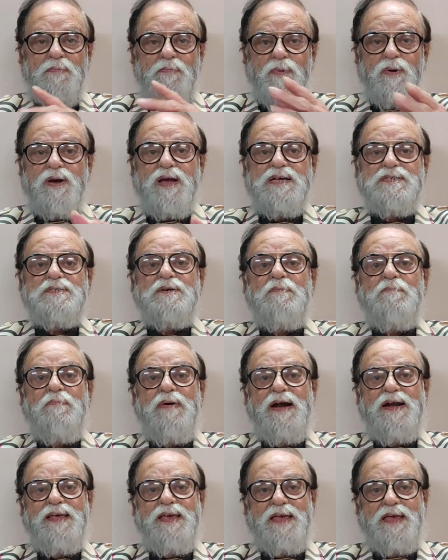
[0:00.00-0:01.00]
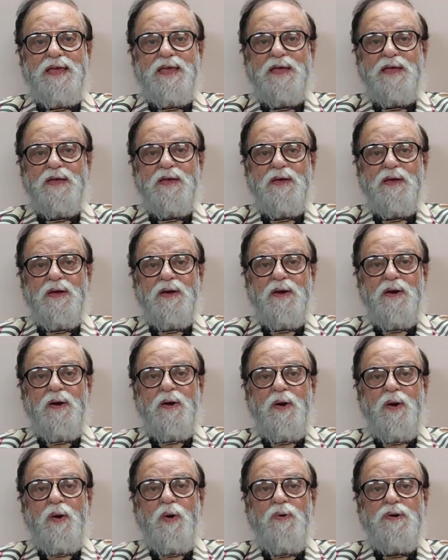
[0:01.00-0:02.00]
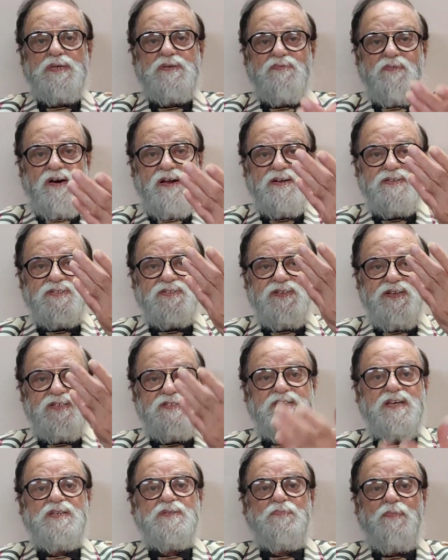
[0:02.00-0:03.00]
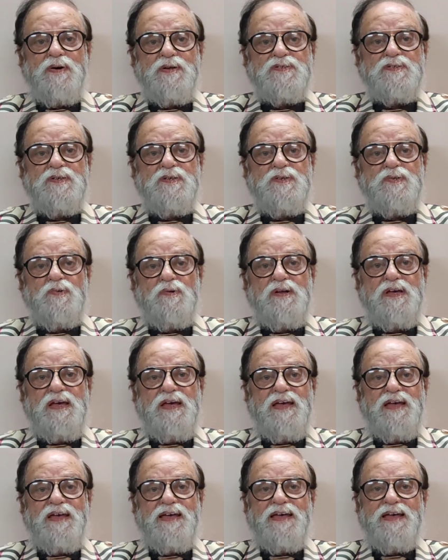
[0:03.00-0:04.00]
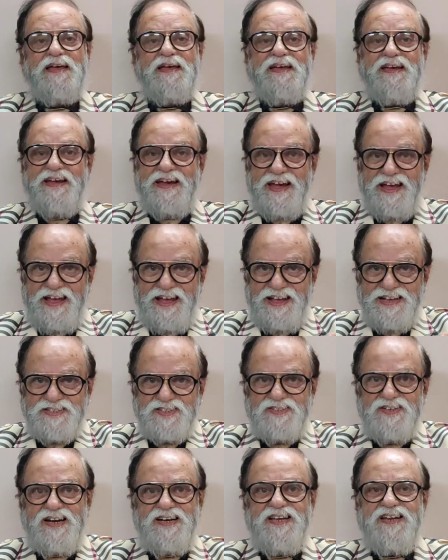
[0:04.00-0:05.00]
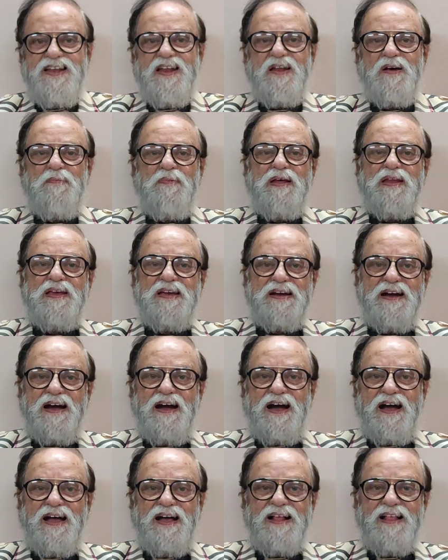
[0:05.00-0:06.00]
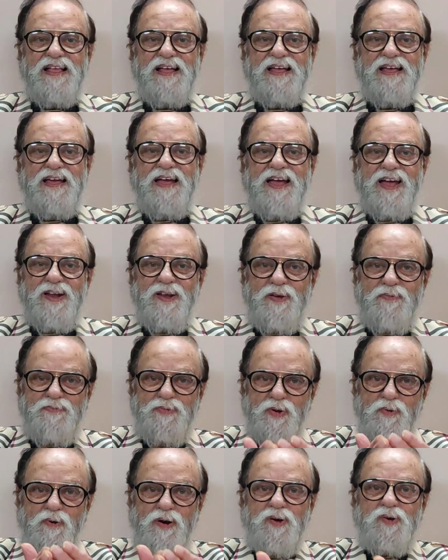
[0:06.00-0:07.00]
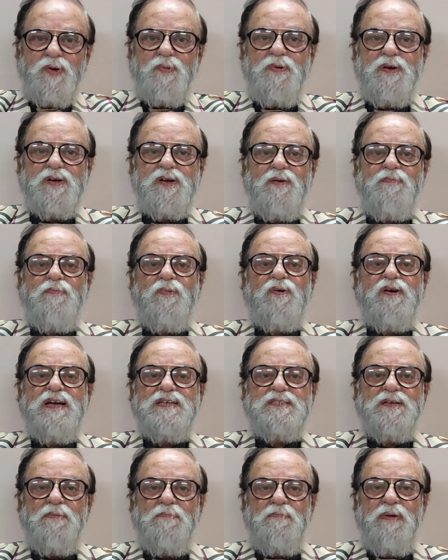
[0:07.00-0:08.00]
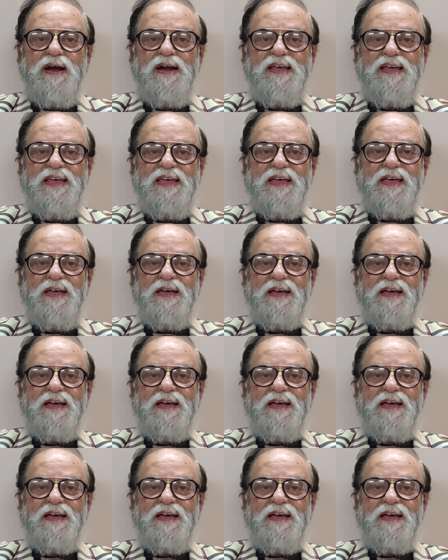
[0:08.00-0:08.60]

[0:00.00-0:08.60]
Mukesh Ambani, who is world's richest person today, has studied in America. And if you want to become Mukesh Ambani,